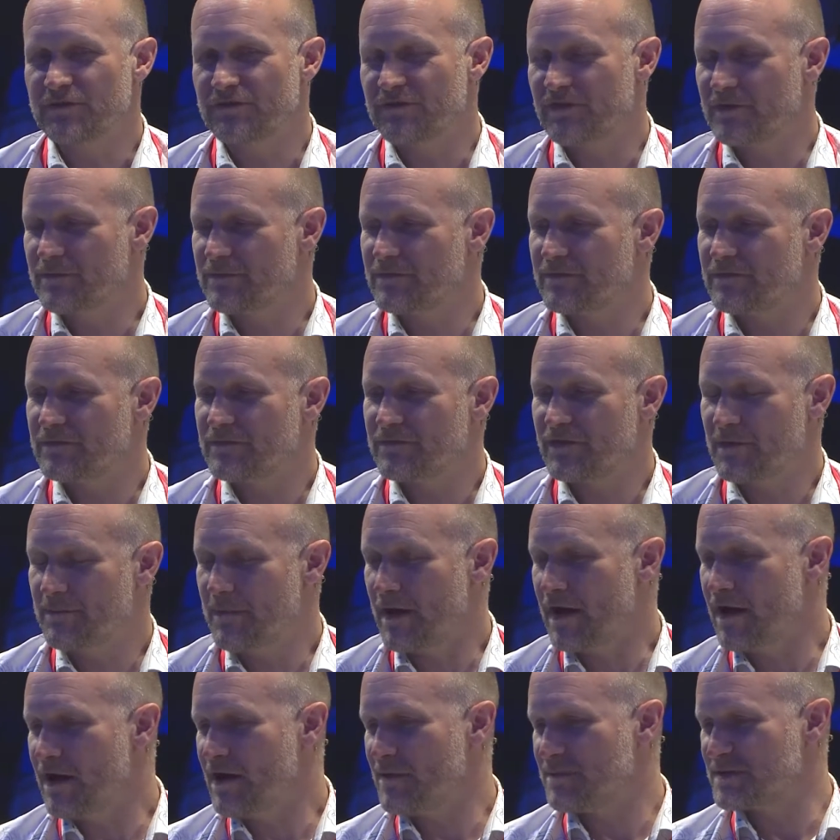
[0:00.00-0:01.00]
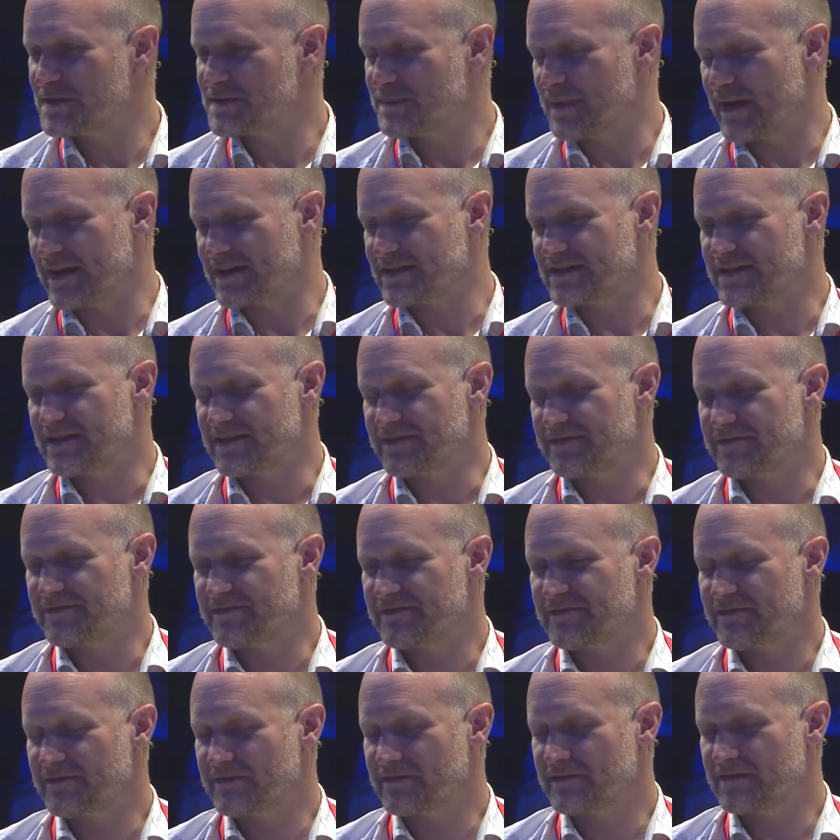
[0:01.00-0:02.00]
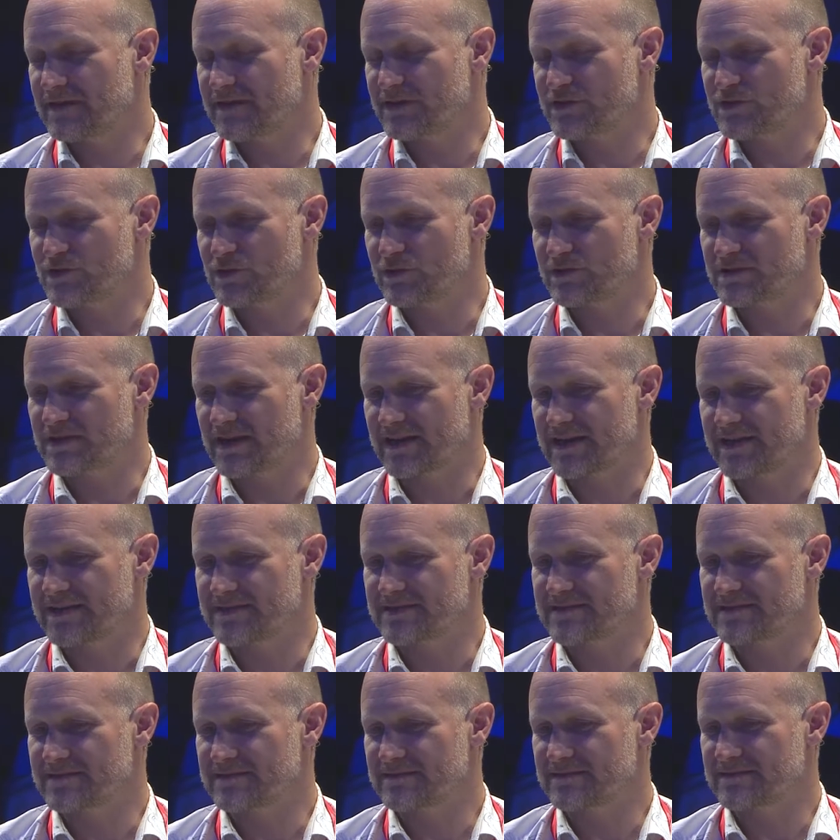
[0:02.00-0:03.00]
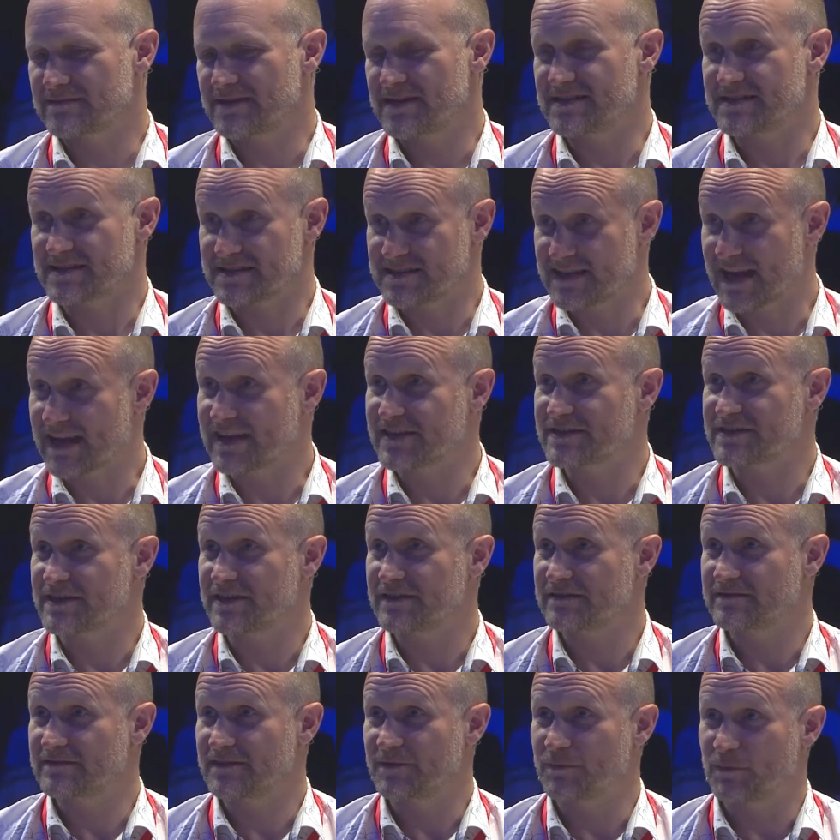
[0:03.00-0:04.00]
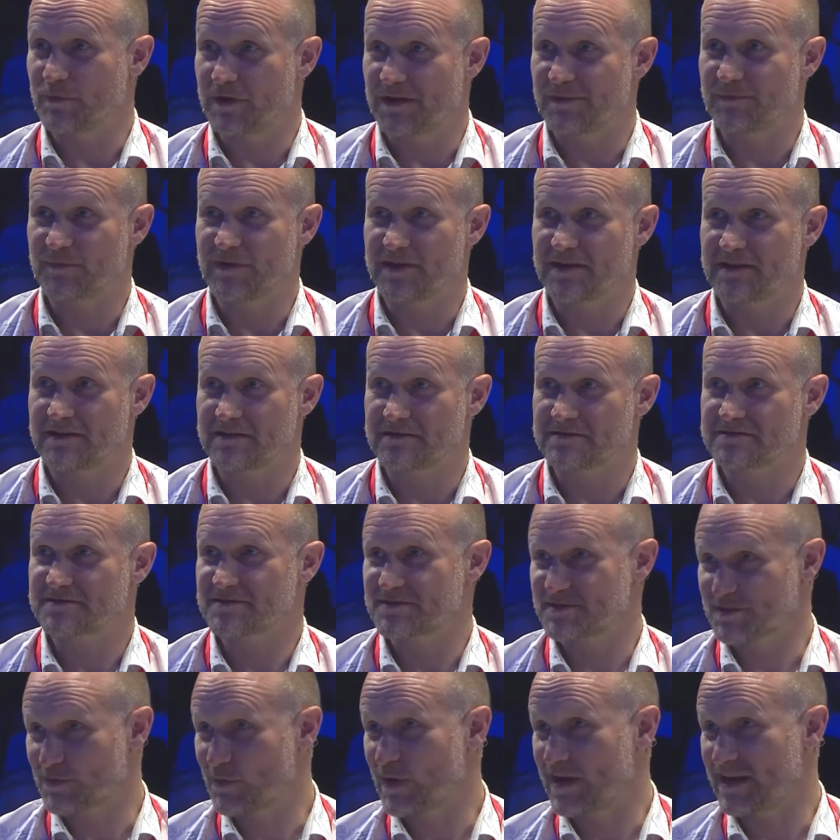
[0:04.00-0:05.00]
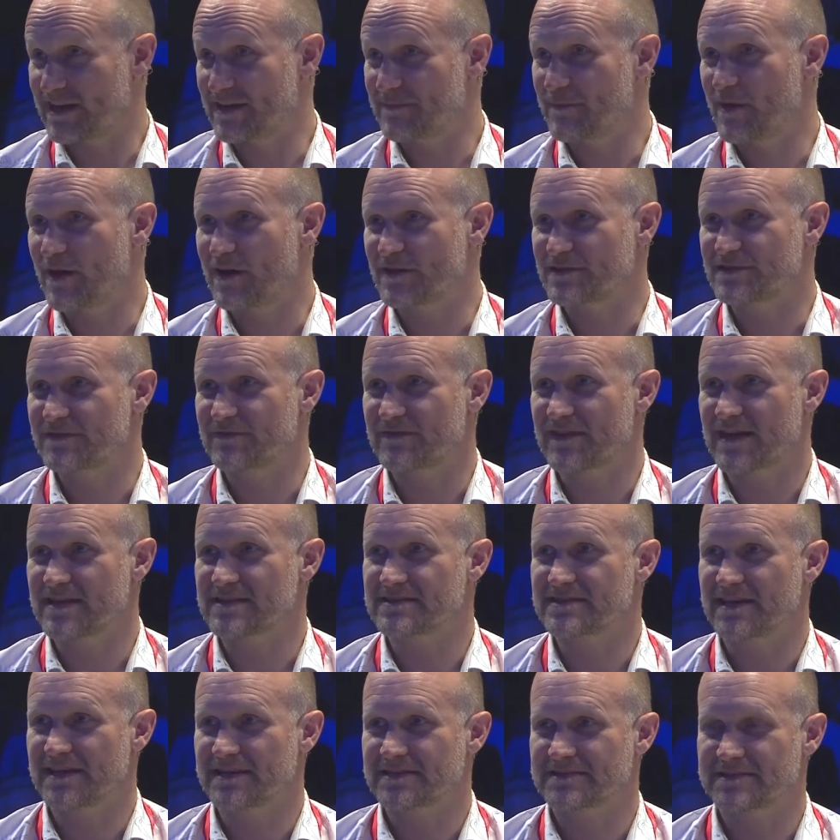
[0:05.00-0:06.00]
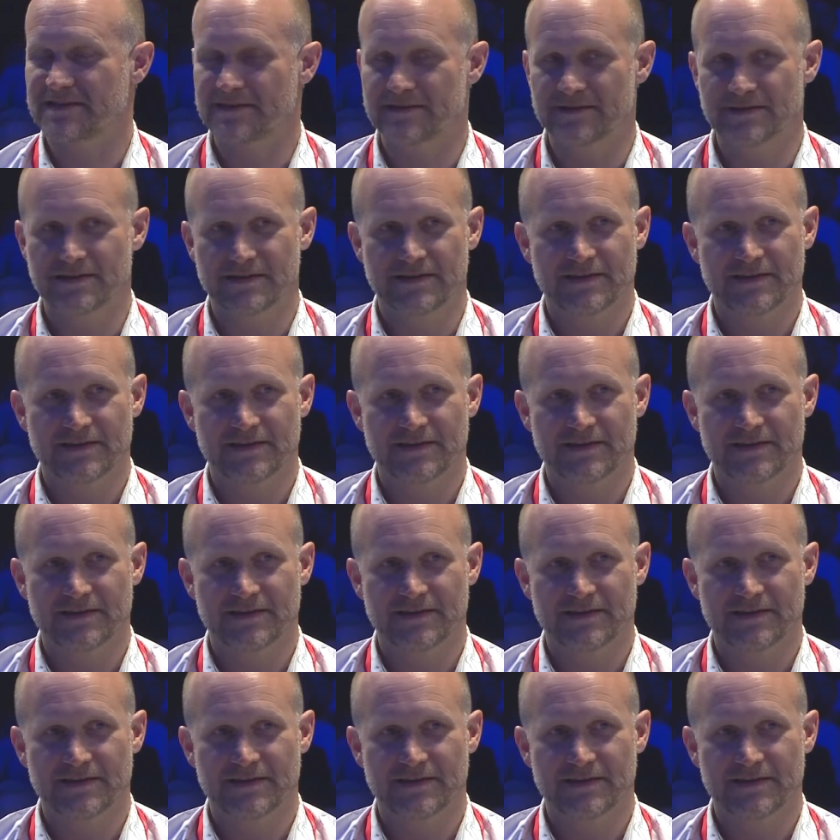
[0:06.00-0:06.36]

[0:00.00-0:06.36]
from our perspective, insurtech is a sector, and we are squarely part of that sector.